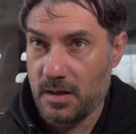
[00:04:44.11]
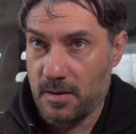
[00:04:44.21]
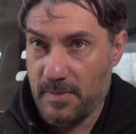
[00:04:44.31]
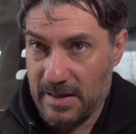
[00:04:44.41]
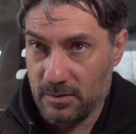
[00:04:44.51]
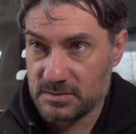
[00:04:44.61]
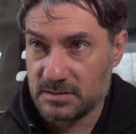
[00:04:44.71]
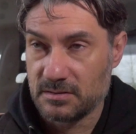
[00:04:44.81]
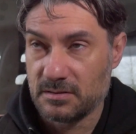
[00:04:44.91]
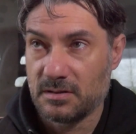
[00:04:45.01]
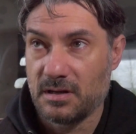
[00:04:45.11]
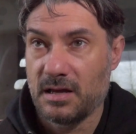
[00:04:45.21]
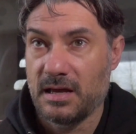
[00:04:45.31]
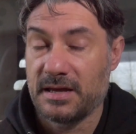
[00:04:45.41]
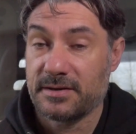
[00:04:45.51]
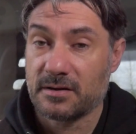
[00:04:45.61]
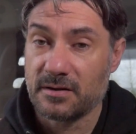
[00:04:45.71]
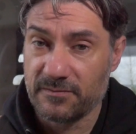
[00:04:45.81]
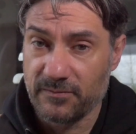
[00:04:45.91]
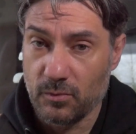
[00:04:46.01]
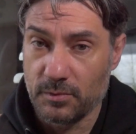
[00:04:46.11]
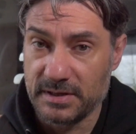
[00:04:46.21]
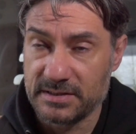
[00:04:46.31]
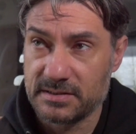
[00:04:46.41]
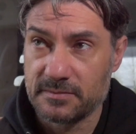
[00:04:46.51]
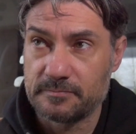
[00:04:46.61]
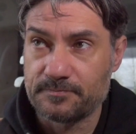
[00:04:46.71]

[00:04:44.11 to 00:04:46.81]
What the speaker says: about and I can afford it,